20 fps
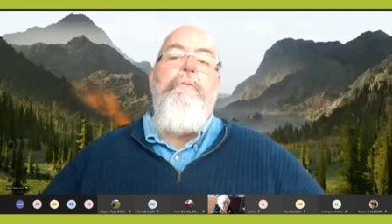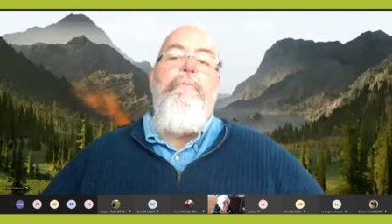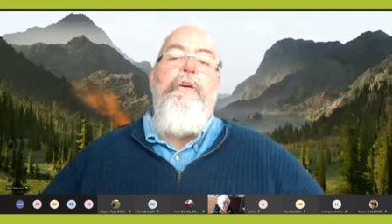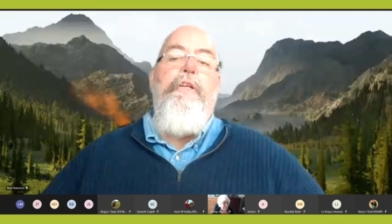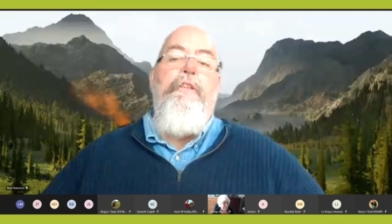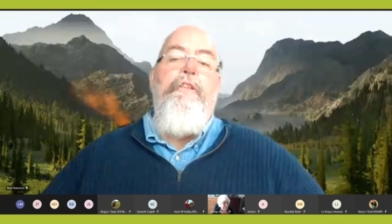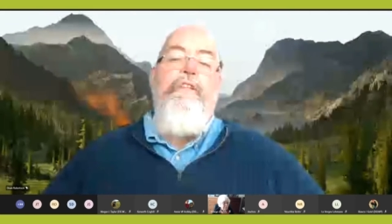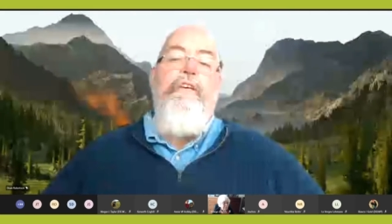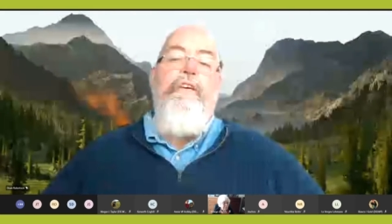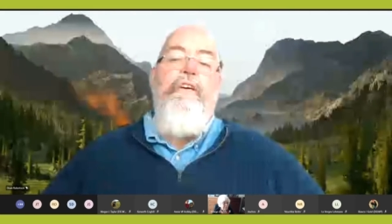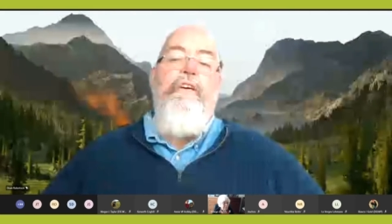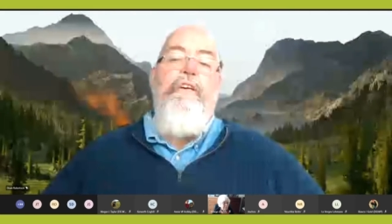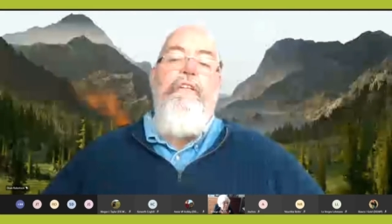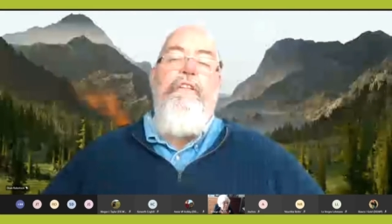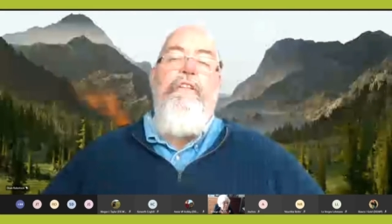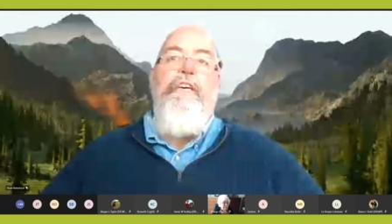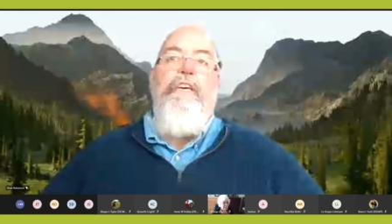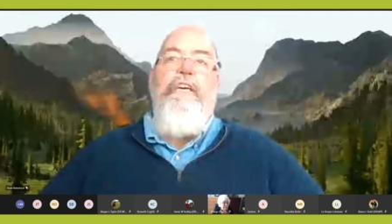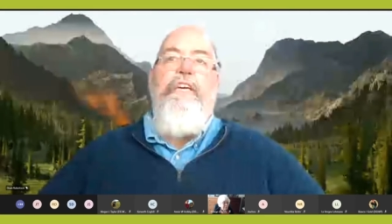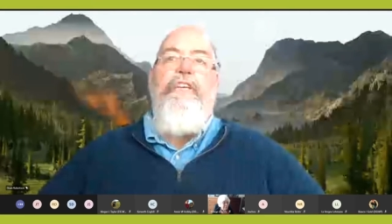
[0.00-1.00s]
limit
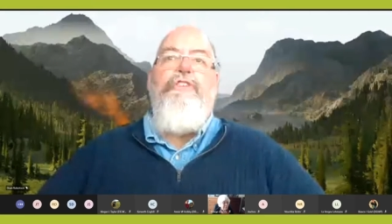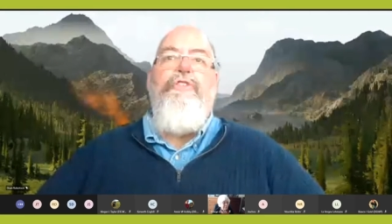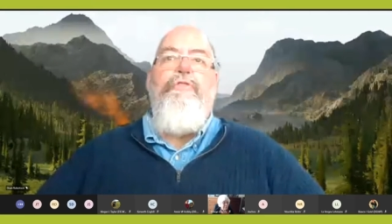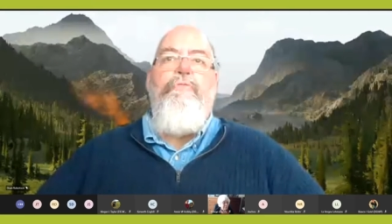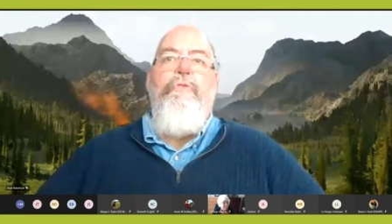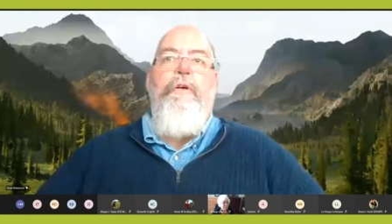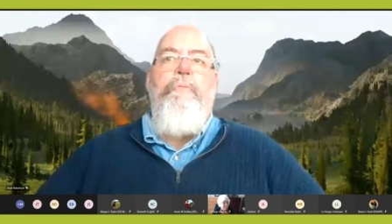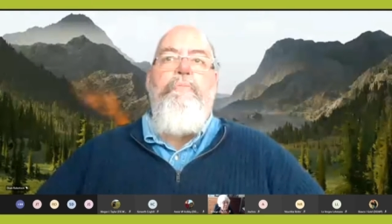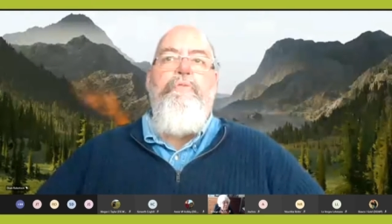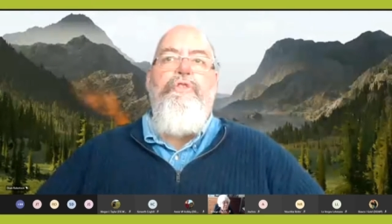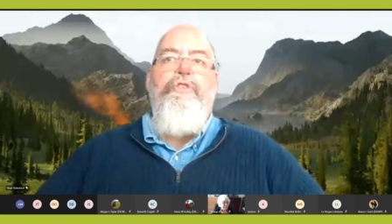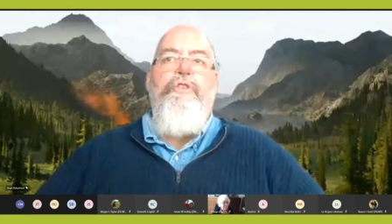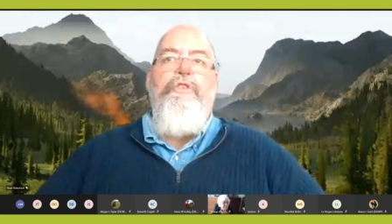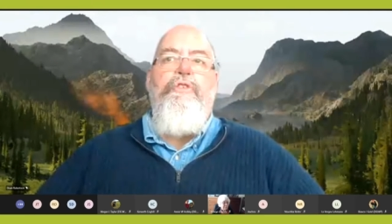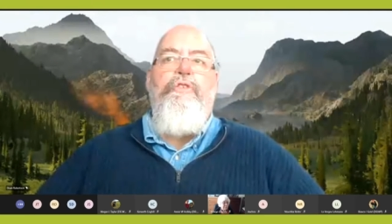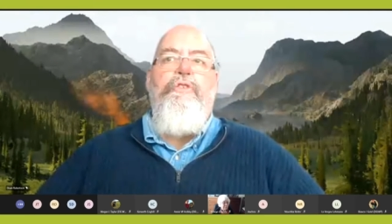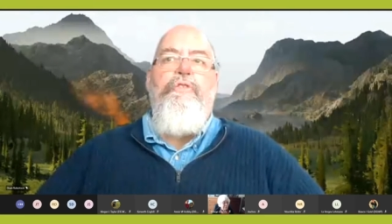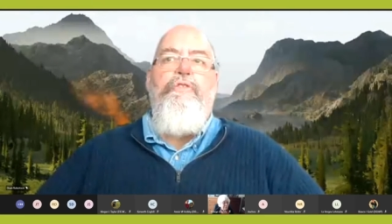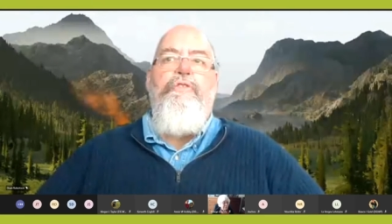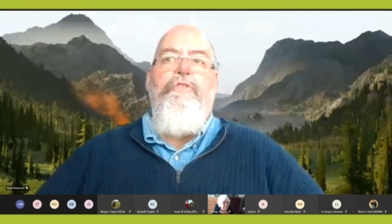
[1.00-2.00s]
the, the
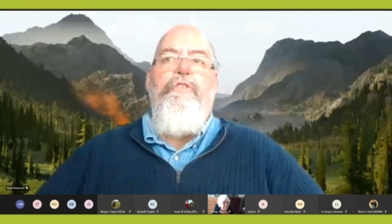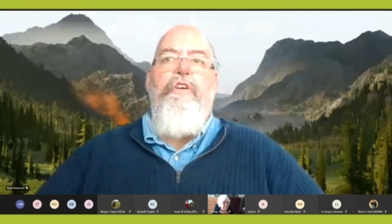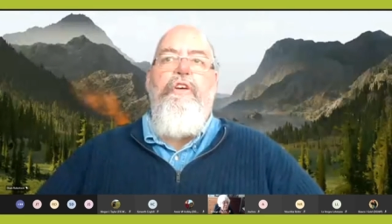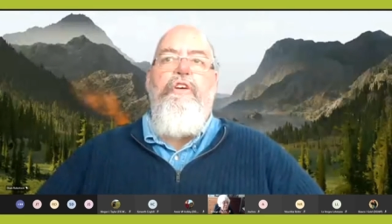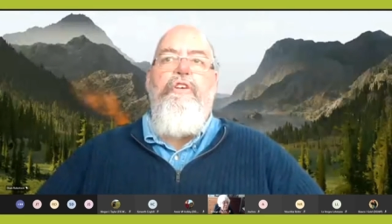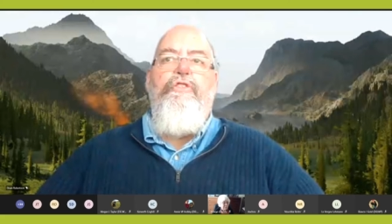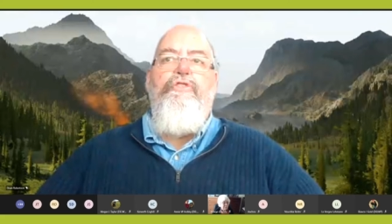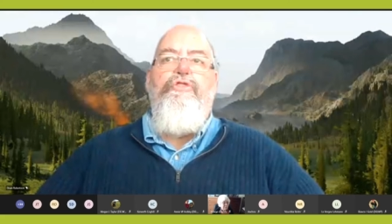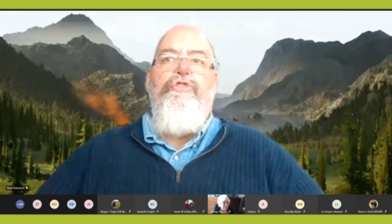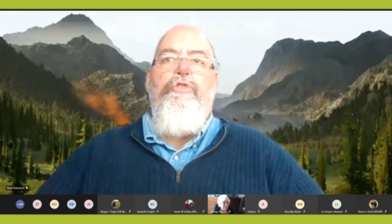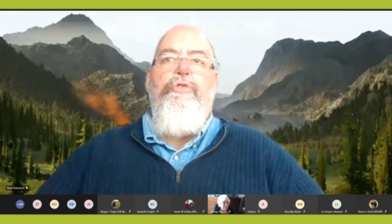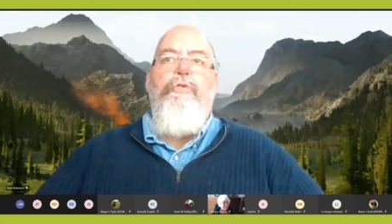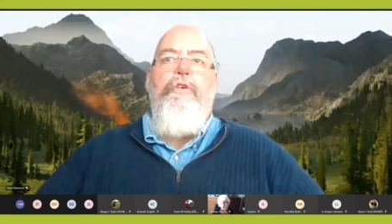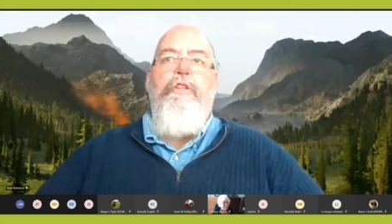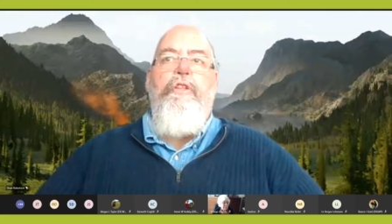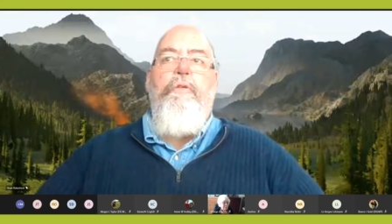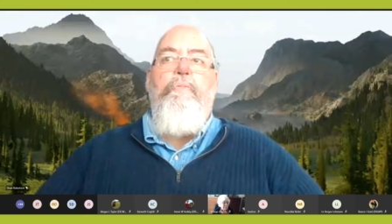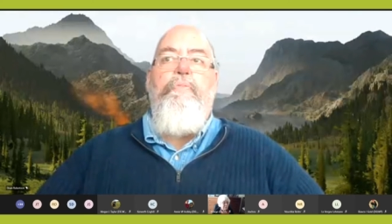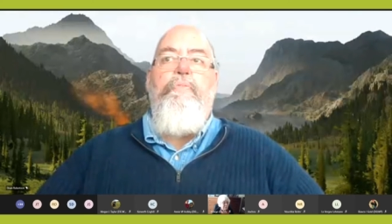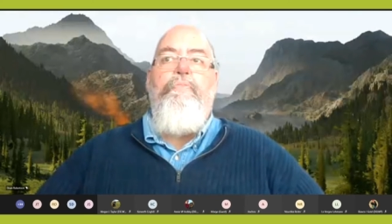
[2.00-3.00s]
interruptions
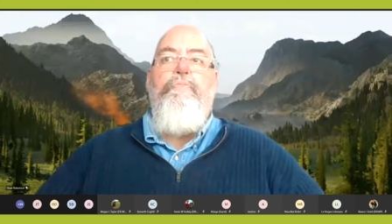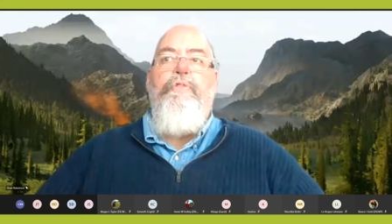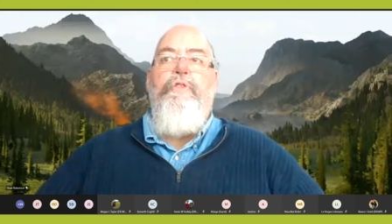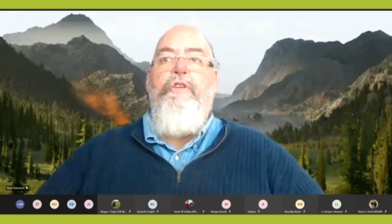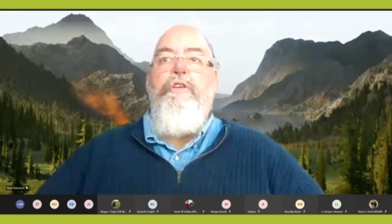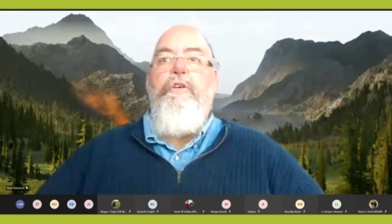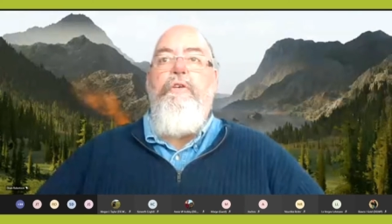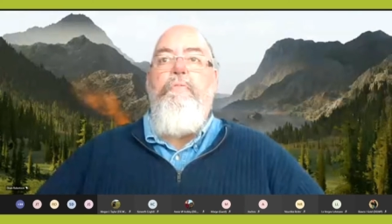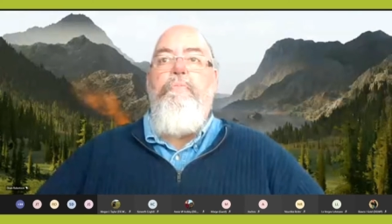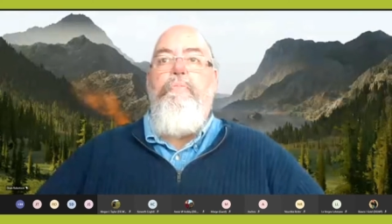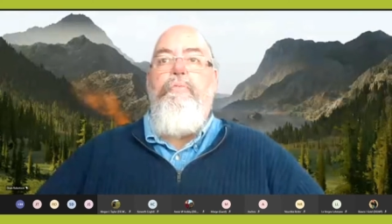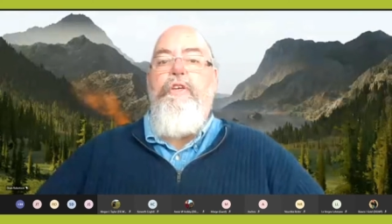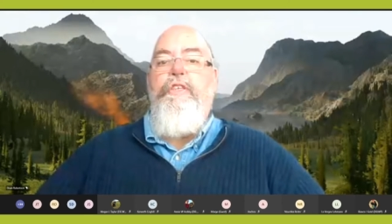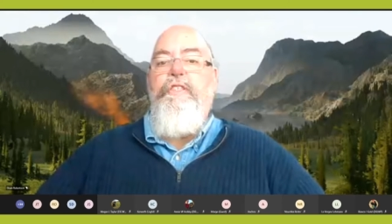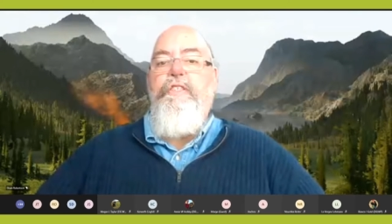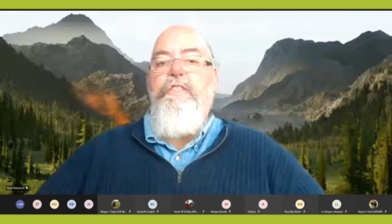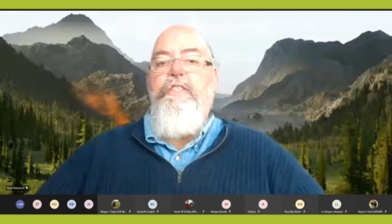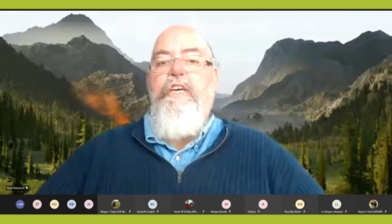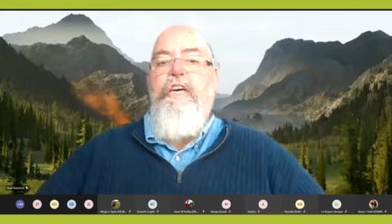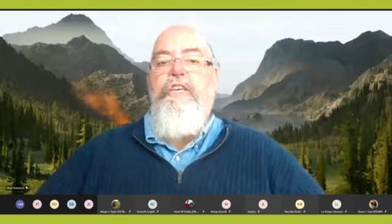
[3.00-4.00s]
during the, the
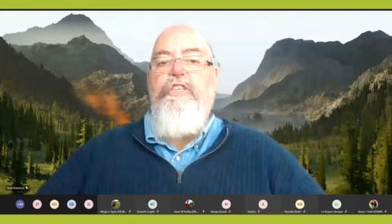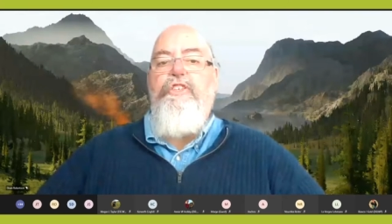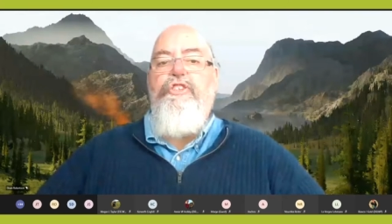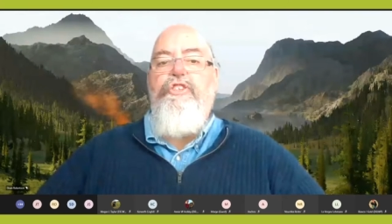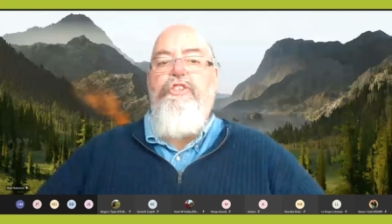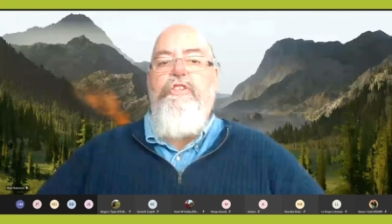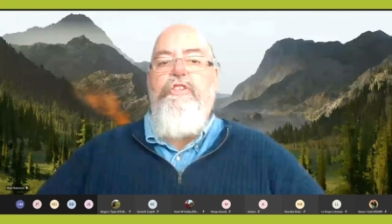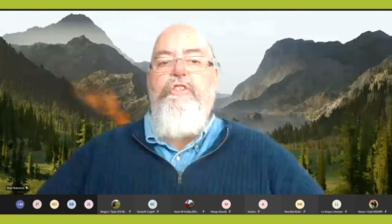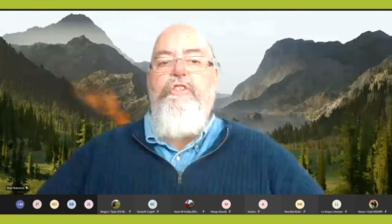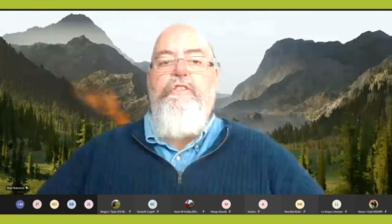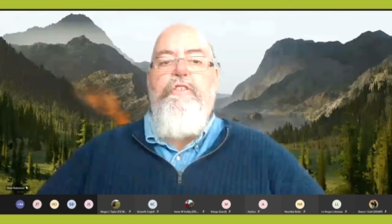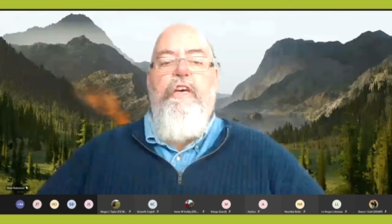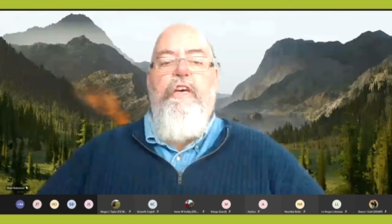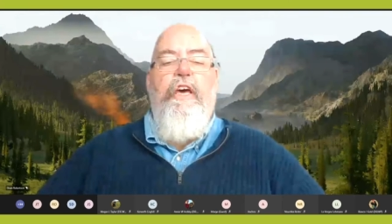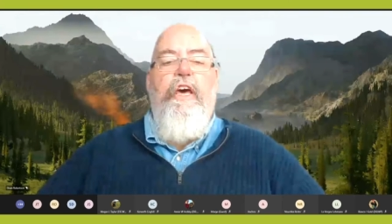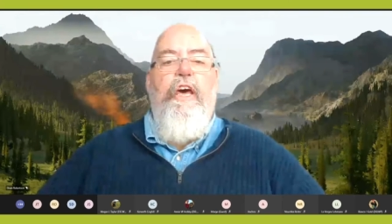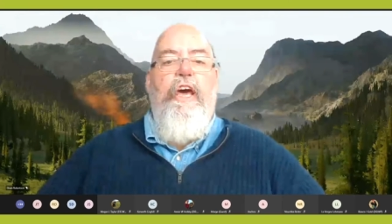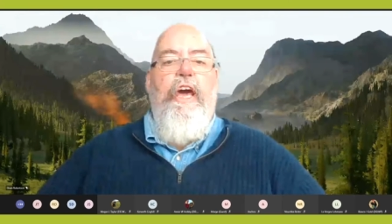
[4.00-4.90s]
presentations.